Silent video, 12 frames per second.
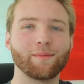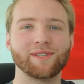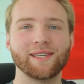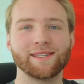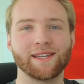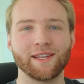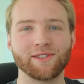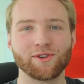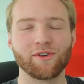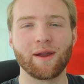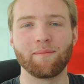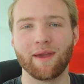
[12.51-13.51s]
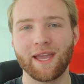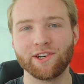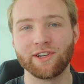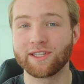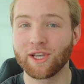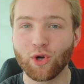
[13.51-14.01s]
Season Instagram
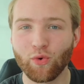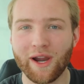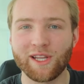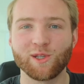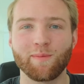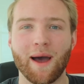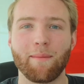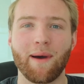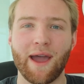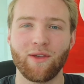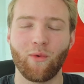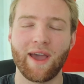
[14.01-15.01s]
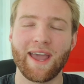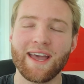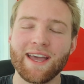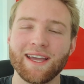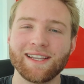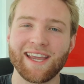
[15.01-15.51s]
page. That's a great spot, by the way,
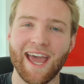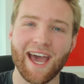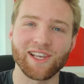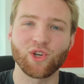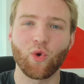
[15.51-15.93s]
to ask